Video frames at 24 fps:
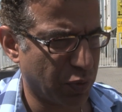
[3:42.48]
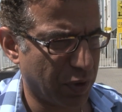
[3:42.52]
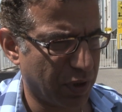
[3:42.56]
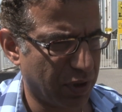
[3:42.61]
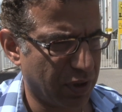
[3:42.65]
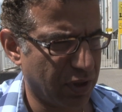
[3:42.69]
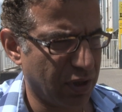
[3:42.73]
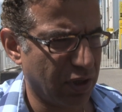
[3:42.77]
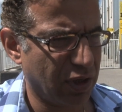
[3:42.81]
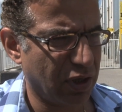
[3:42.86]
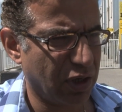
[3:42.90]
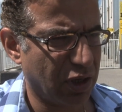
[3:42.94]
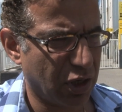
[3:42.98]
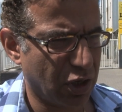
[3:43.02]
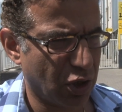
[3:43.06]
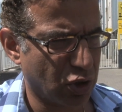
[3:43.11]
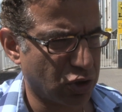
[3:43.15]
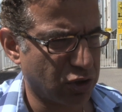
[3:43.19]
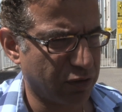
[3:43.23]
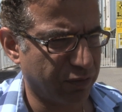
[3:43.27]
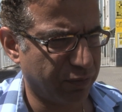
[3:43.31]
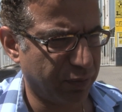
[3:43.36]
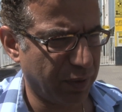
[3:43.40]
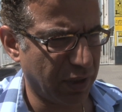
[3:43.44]
with
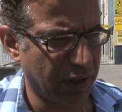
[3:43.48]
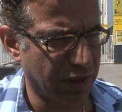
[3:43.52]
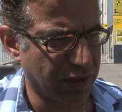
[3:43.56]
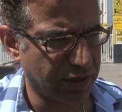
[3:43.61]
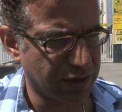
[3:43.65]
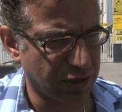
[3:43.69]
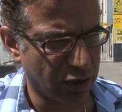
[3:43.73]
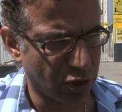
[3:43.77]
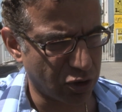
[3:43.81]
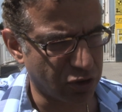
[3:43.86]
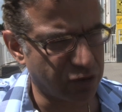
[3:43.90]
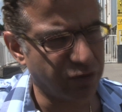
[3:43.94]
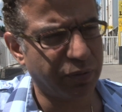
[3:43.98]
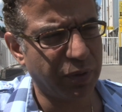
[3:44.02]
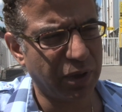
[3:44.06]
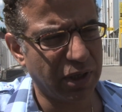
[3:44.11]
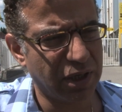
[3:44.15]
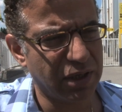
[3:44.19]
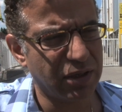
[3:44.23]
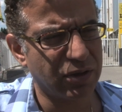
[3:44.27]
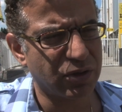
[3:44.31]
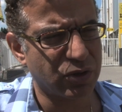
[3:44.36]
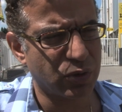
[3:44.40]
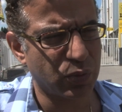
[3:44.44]
lots of players. Lots of
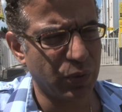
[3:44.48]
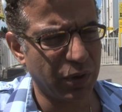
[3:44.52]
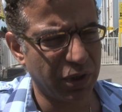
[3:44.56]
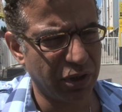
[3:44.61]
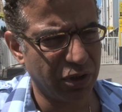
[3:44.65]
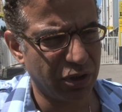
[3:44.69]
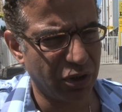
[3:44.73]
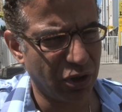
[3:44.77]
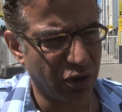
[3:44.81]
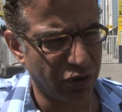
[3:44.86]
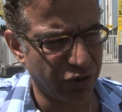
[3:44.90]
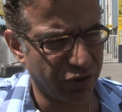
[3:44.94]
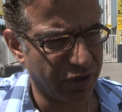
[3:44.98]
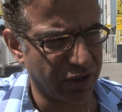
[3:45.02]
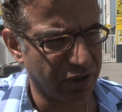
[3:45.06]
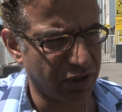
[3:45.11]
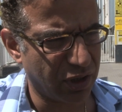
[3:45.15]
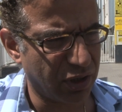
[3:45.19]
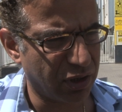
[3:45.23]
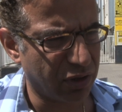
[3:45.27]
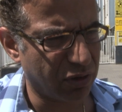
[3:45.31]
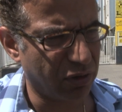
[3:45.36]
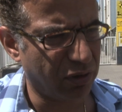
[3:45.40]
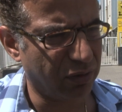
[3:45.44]
players were on the
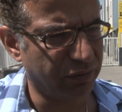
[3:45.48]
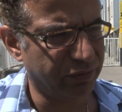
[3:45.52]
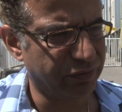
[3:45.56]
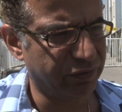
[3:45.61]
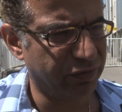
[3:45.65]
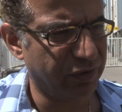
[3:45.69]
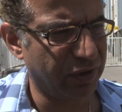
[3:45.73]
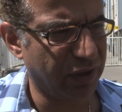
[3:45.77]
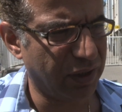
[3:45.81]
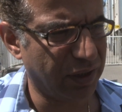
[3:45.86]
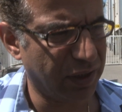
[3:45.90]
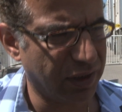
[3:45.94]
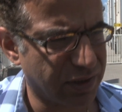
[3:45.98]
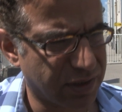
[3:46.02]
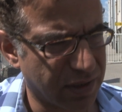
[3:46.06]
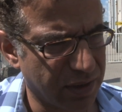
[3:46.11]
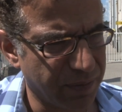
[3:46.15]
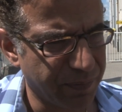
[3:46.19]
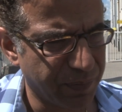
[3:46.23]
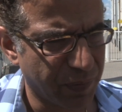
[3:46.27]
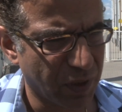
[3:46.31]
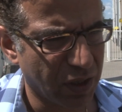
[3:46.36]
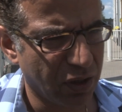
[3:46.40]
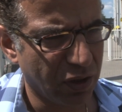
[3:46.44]
radar of
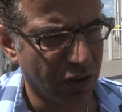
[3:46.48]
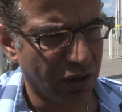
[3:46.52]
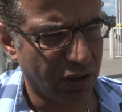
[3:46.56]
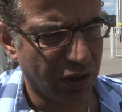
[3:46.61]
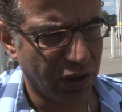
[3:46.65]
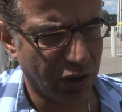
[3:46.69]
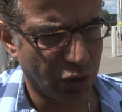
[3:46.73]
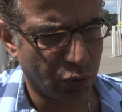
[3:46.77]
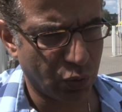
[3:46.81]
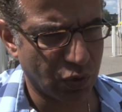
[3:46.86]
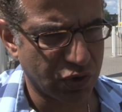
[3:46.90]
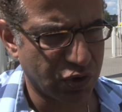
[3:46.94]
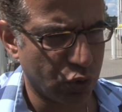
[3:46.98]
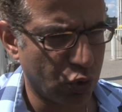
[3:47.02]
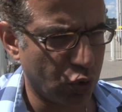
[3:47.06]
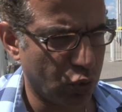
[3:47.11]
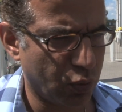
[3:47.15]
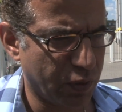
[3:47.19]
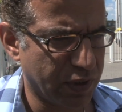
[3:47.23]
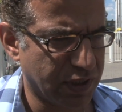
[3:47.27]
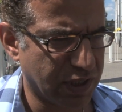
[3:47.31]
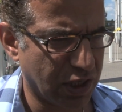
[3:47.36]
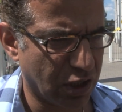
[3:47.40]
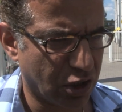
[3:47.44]
Lierse. It was
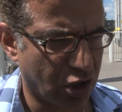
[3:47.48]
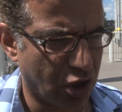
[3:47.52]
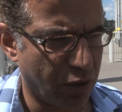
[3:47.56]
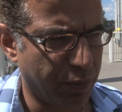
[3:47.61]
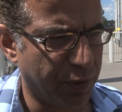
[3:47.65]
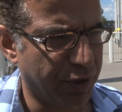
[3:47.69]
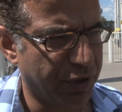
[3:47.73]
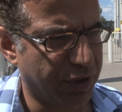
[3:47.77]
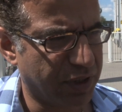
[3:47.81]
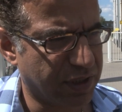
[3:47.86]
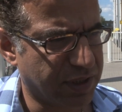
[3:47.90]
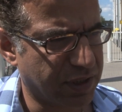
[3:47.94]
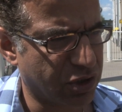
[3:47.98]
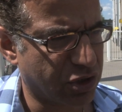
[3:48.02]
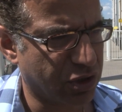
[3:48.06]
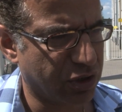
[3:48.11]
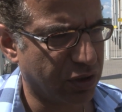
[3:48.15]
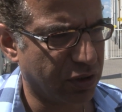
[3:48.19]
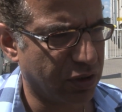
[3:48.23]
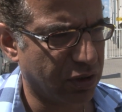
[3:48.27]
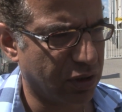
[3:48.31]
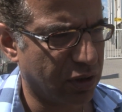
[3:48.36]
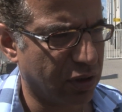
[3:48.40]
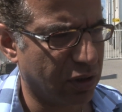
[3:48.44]
always a common
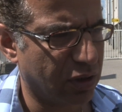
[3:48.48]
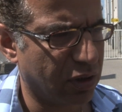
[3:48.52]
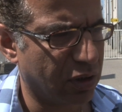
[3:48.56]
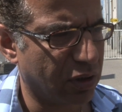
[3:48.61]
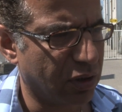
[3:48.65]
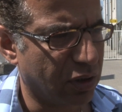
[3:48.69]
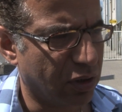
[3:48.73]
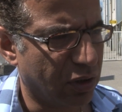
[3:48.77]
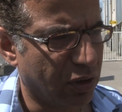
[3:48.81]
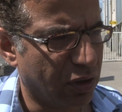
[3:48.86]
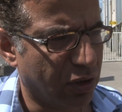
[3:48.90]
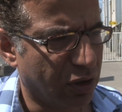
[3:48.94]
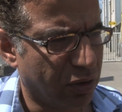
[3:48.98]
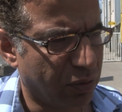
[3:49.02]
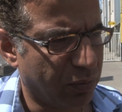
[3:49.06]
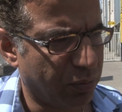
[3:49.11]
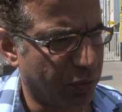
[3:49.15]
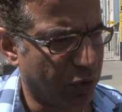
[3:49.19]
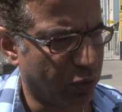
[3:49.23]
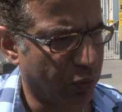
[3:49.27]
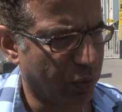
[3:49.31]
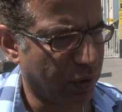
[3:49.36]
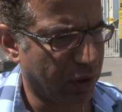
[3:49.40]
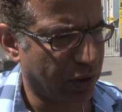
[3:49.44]
decision
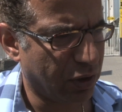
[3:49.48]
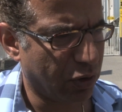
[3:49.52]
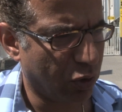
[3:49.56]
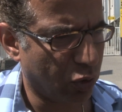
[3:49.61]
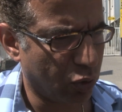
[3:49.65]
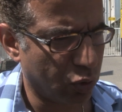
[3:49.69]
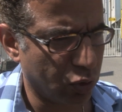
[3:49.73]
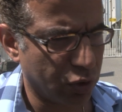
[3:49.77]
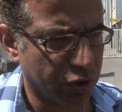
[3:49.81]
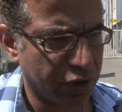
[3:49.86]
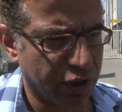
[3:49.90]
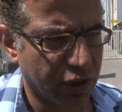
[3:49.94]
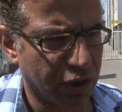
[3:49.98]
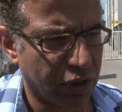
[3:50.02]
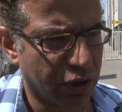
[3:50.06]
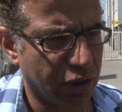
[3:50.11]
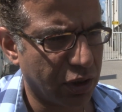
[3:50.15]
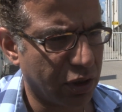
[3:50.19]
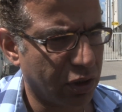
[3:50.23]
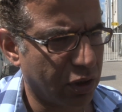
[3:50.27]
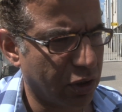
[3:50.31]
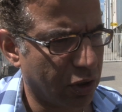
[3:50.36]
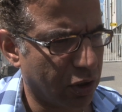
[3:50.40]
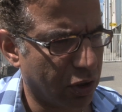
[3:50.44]
between all
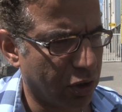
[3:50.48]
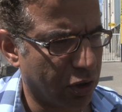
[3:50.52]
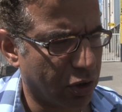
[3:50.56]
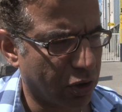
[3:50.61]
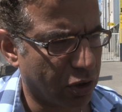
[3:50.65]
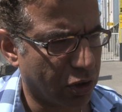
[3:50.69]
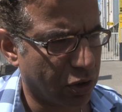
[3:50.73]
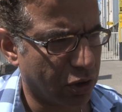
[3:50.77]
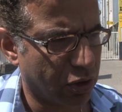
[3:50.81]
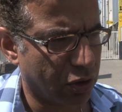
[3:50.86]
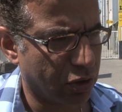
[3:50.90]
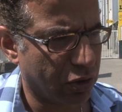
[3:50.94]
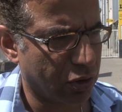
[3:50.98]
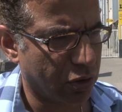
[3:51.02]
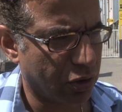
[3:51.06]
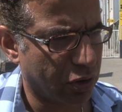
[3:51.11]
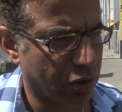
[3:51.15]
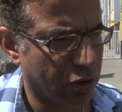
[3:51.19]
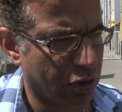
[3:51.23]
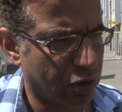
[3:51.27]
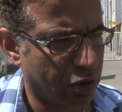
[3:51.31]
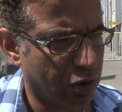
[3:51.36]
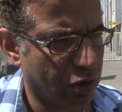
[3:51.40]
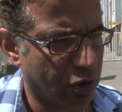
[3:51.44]
the
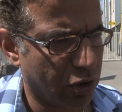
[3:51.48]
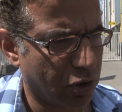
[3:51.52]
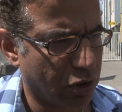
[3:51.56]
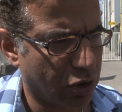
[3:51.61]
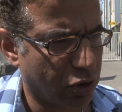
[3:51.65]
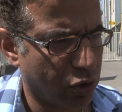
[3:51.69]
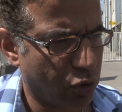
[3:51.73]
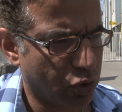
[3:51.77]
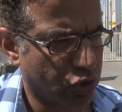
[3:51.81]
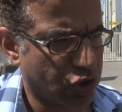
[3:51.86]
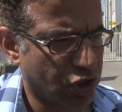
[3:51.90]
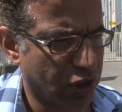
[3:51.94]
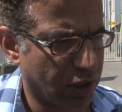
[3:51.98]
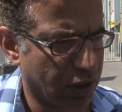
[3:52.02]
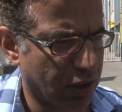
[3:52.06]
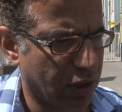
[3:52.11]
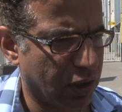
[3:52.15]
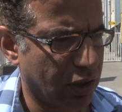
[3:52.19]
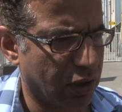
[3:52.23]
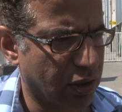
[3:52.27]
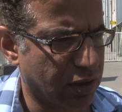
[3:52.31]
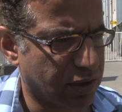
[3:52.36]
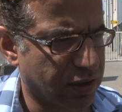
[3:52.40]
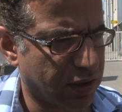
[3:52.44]

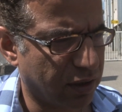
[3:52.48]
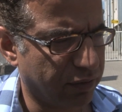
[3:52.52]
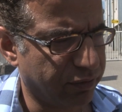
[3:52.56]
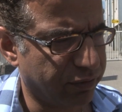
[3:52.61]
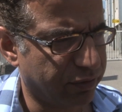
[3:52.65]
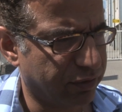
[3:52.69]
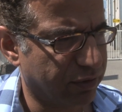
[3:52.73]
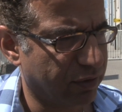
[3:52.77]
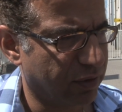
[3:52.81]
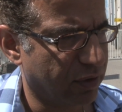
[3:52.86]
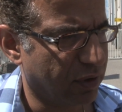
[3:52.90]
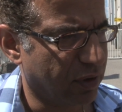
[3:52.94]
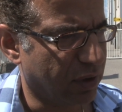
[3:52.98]
coaching staff.